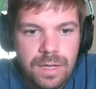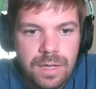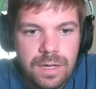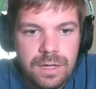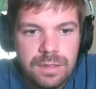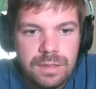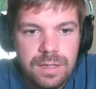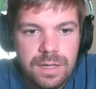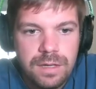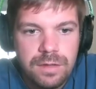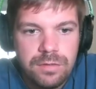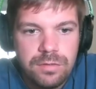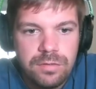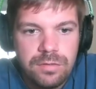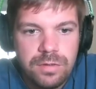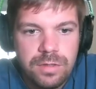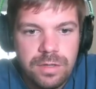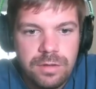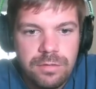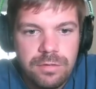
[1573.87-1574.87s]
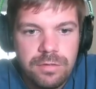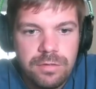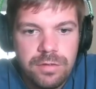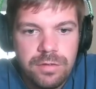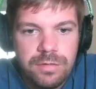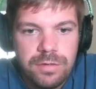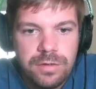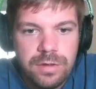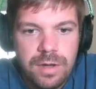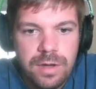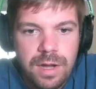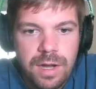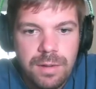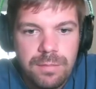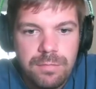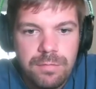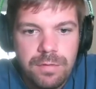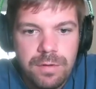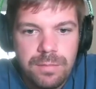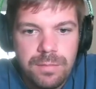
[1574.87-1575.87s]
Allows the receiver to
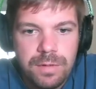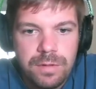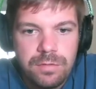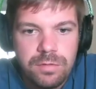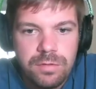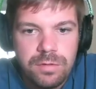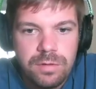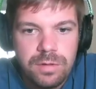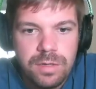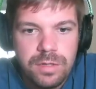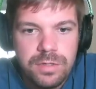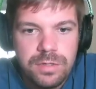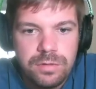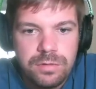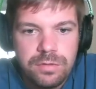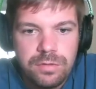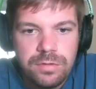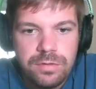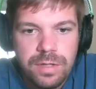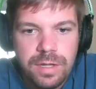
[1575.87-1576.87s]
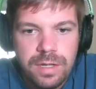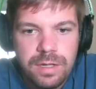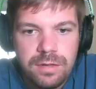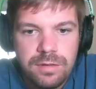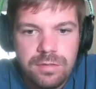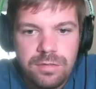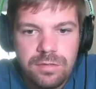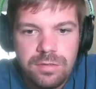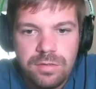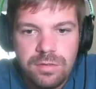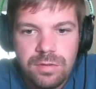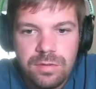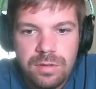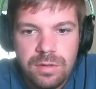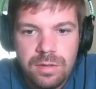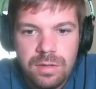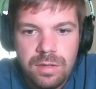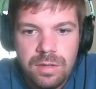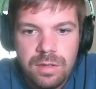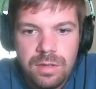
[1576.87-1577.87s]
hop from his initial stance.
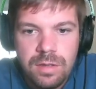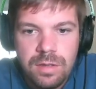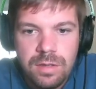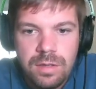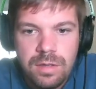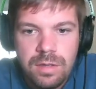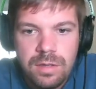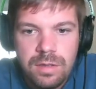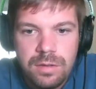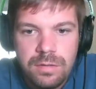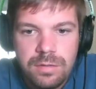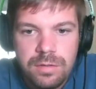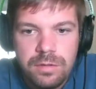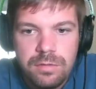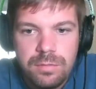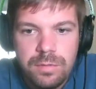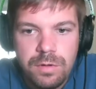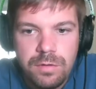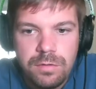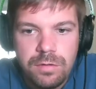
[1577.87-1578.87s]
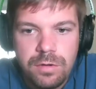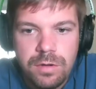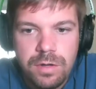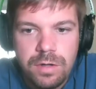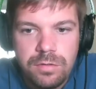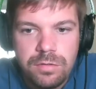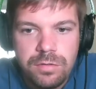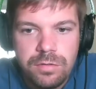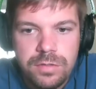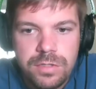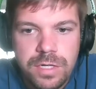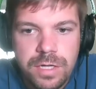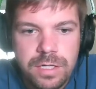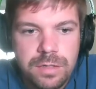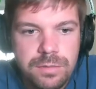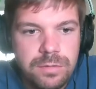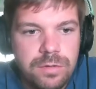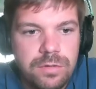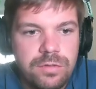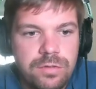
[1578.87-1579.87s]
These moves are also
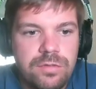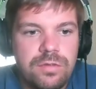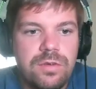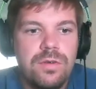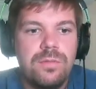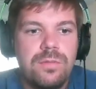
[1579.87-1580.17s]
chainable, so